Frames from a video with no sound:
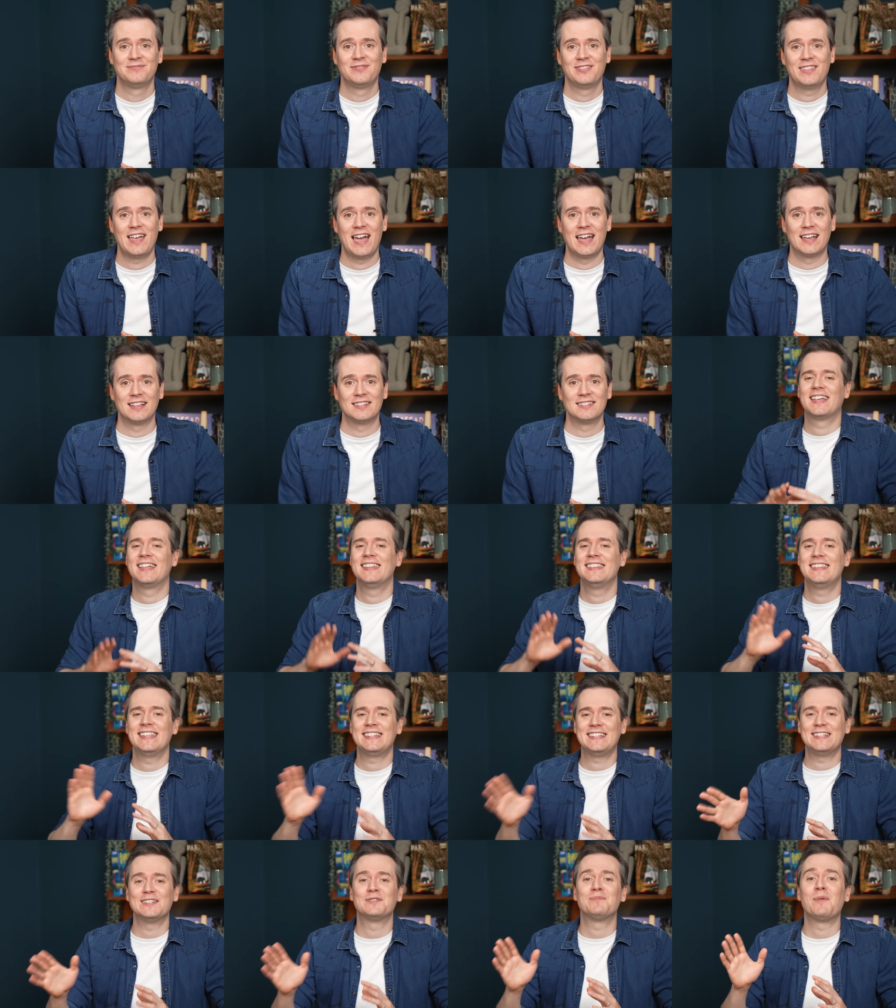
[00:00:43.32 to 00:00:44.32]
Thanks.
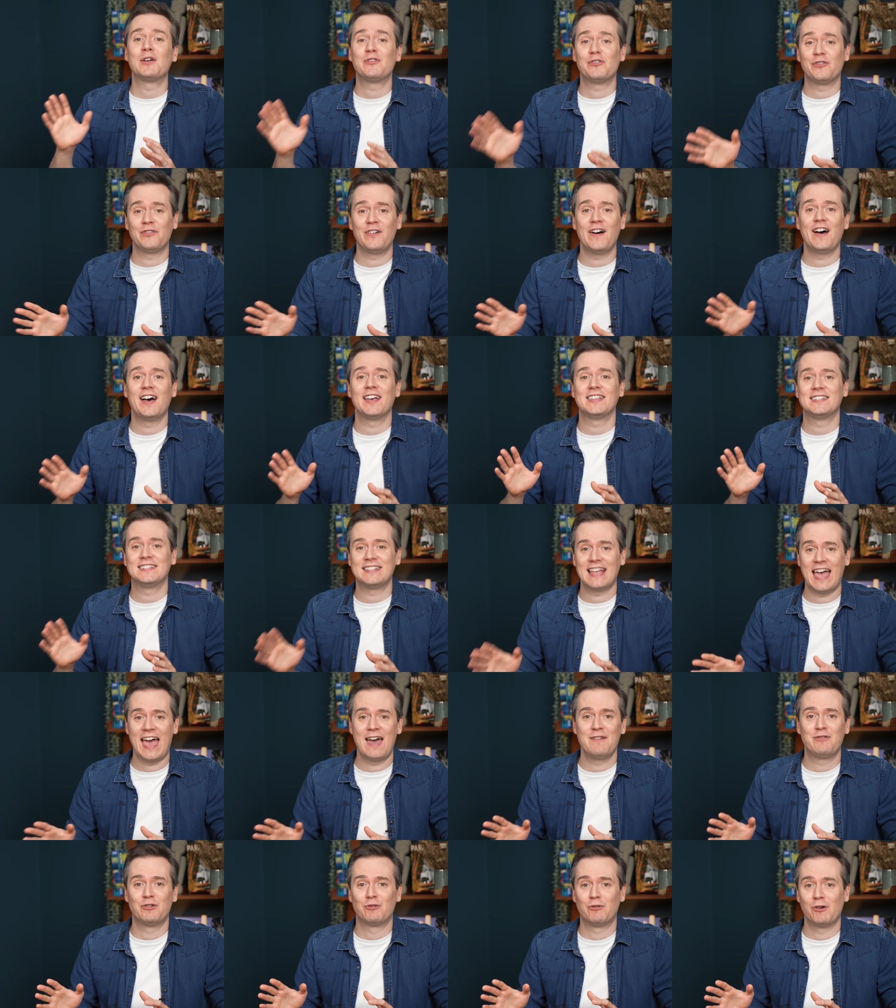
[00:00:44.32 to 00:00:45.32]
This is my first
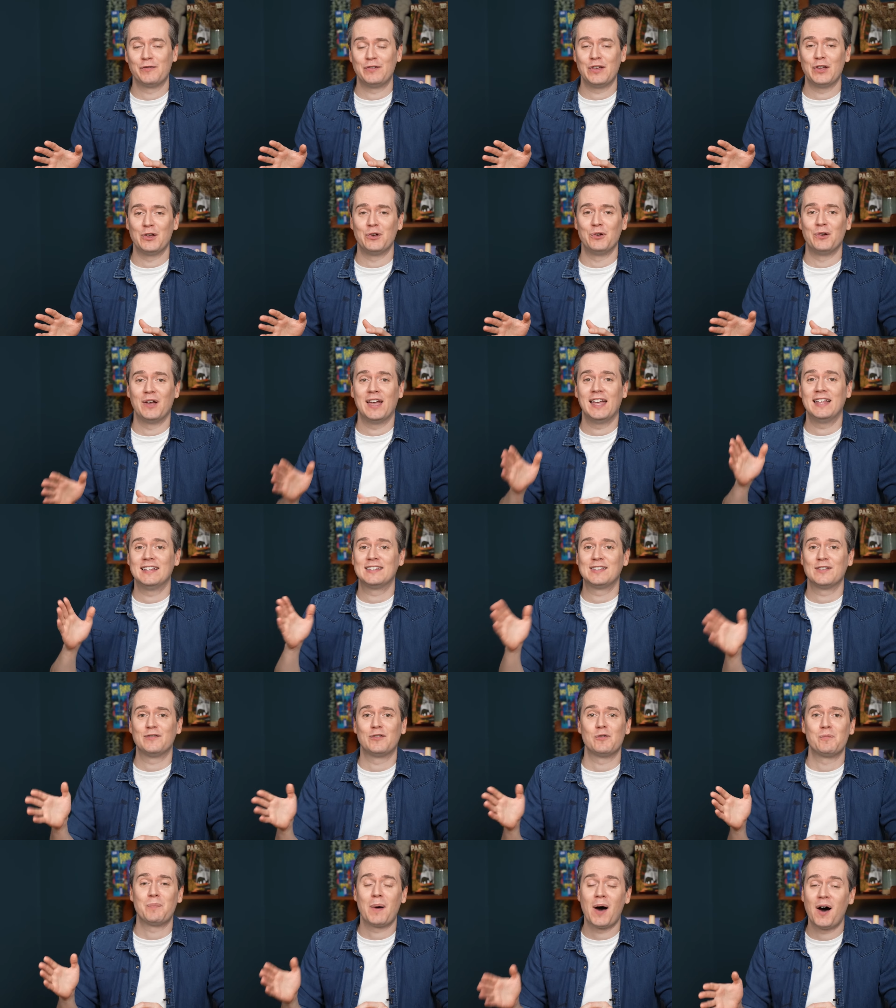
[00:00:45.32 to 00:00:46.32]
ever review. It's of
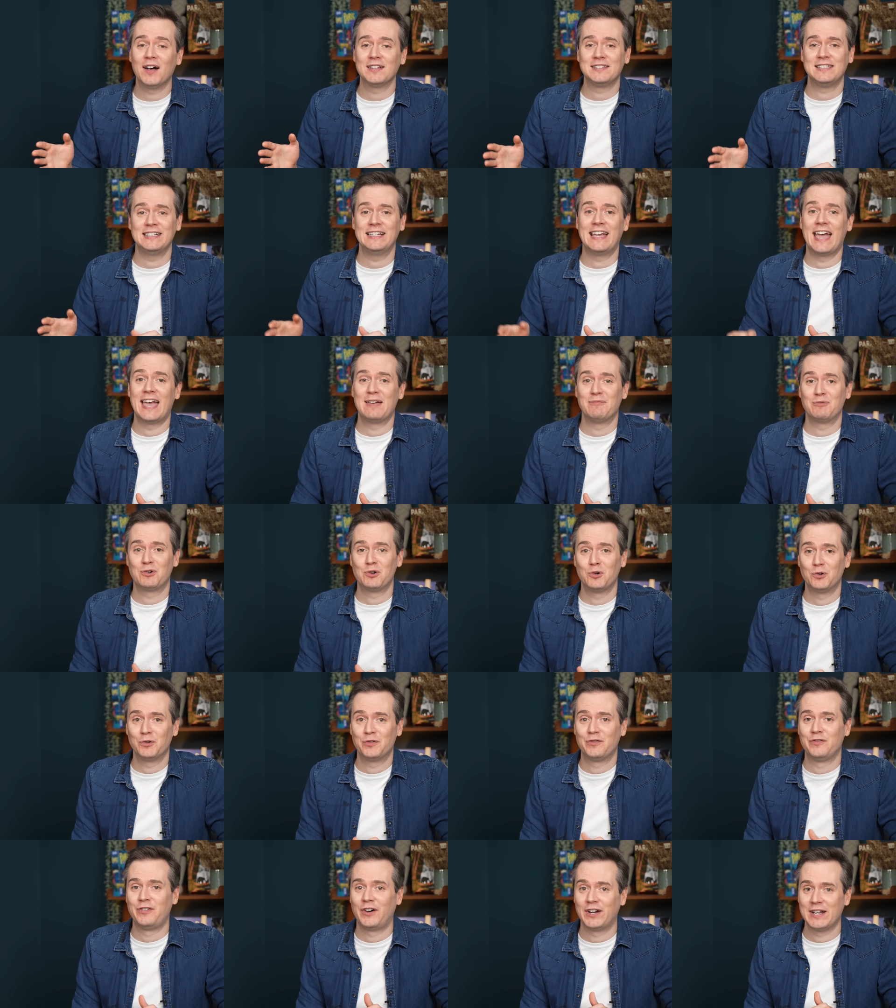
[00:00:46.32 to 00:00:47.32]
a party game called
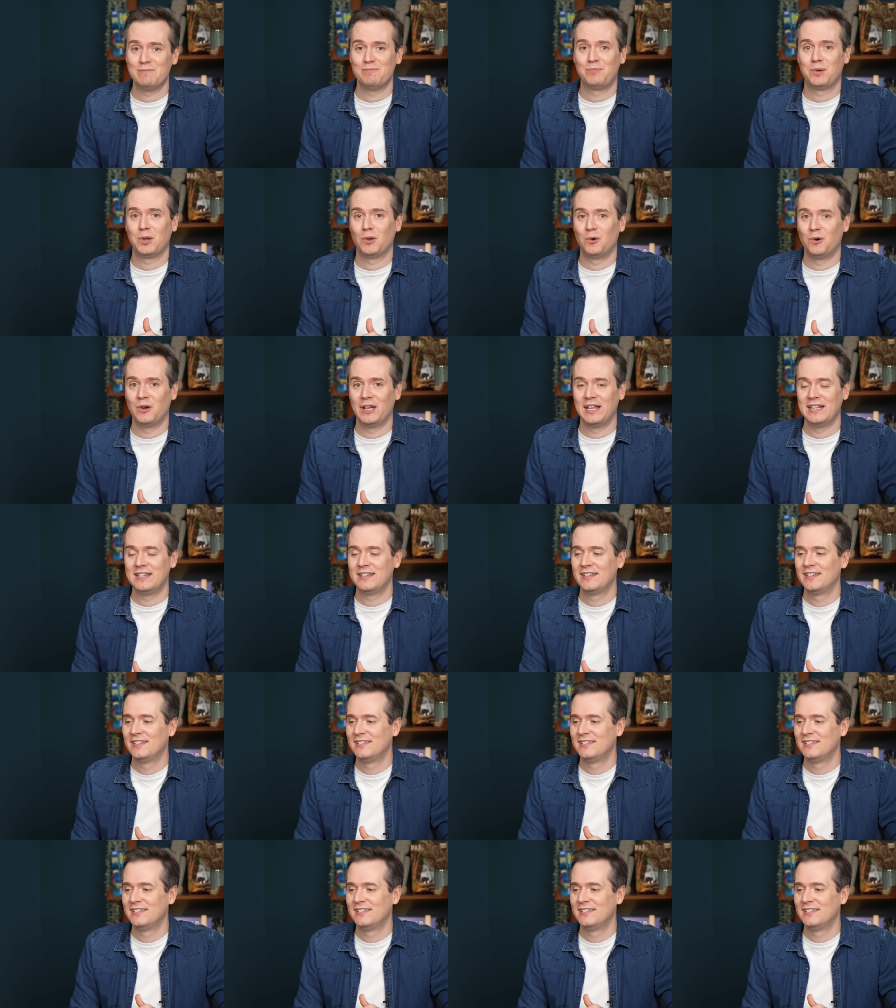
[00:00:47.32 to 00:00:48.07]
Fun Employed.